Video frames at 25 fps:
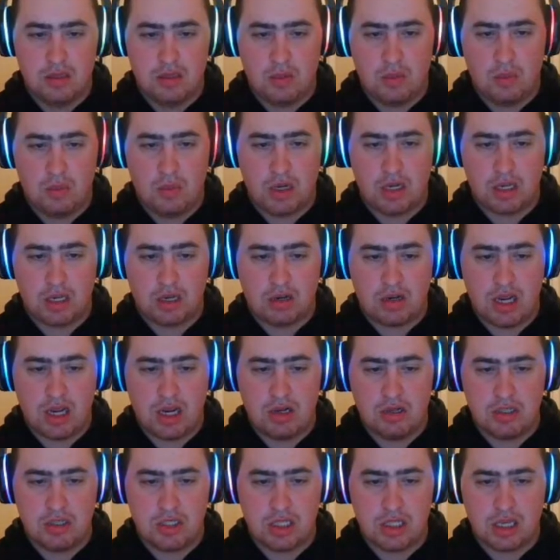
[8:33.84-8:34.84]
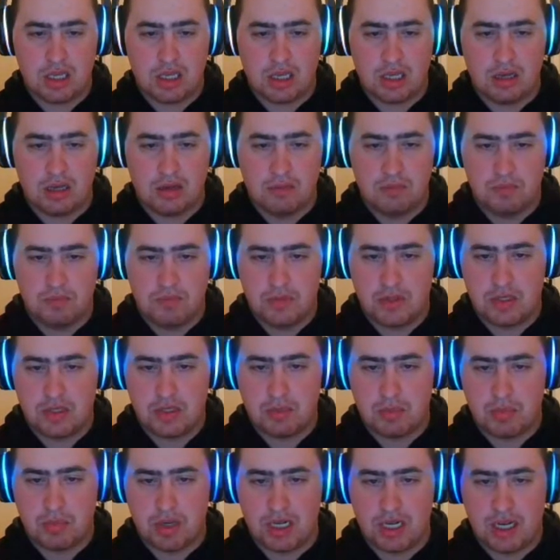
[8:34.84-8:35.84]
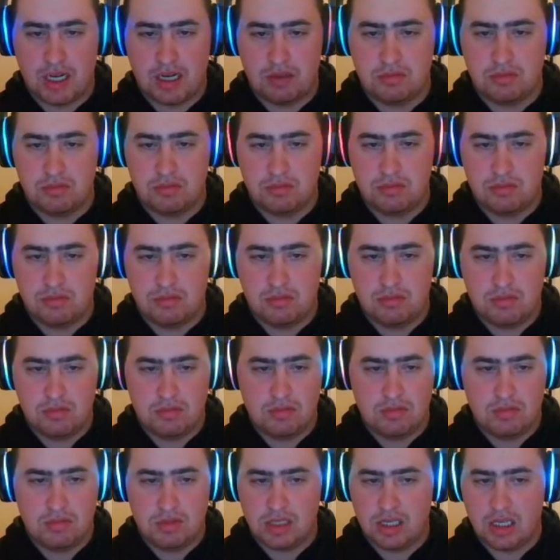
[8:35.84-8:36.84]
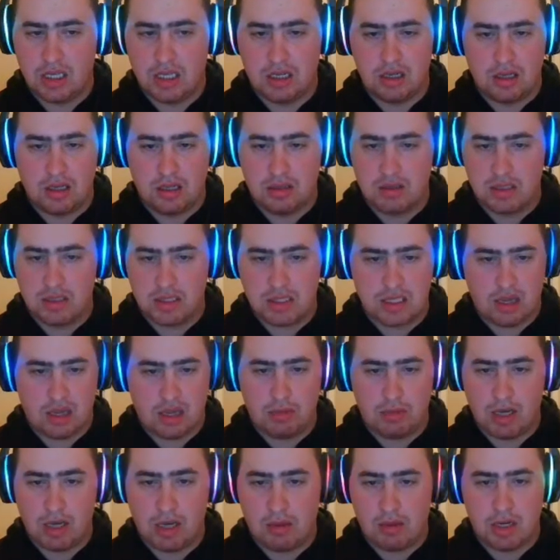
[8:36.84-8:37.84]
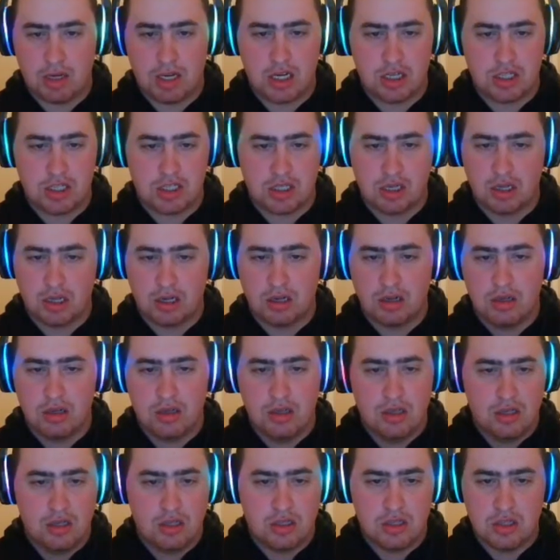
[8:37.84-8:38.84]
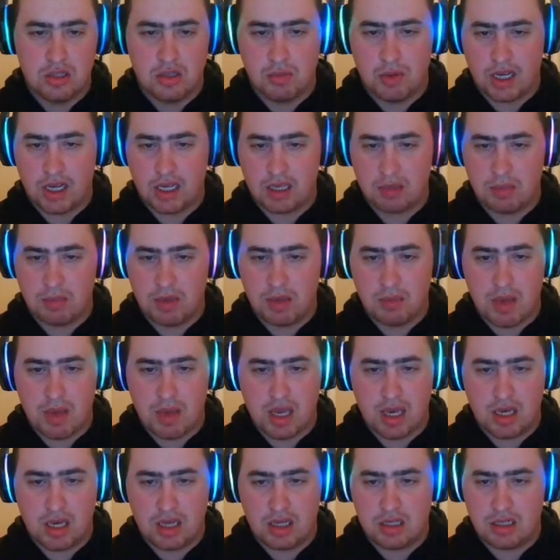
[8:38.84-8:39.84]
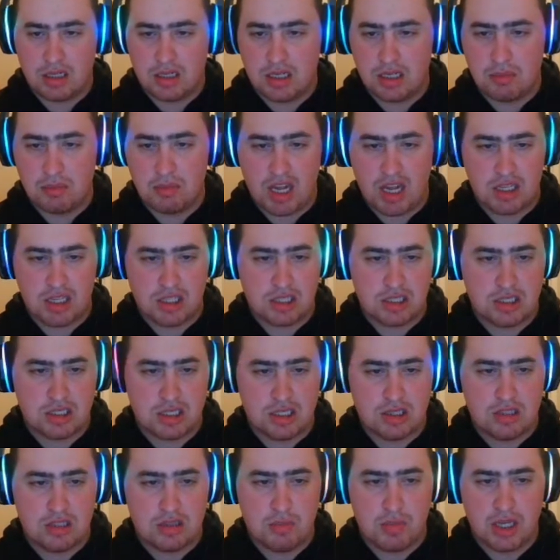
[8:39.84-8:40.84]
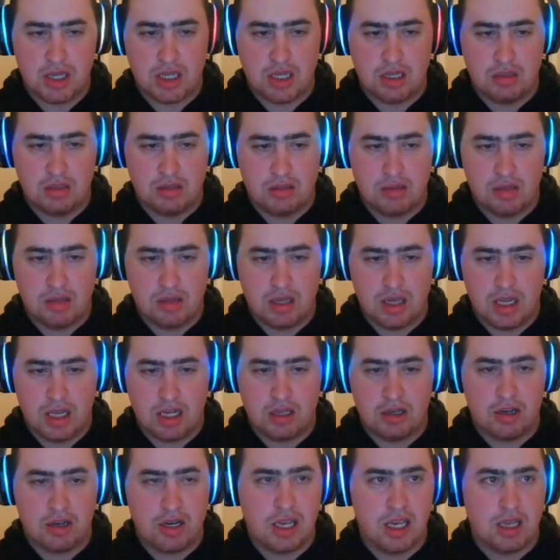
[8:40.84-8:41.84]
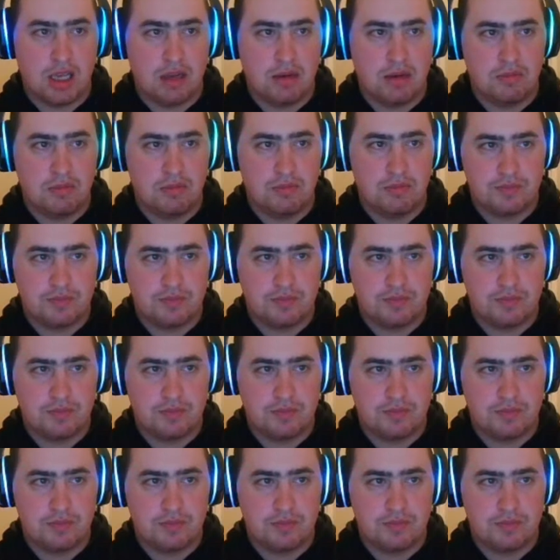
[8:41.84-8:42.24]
one of your energy again to bring out, again, the same combination here. UI Kamehameha, D-Magic, Sensu Bean, and your hit.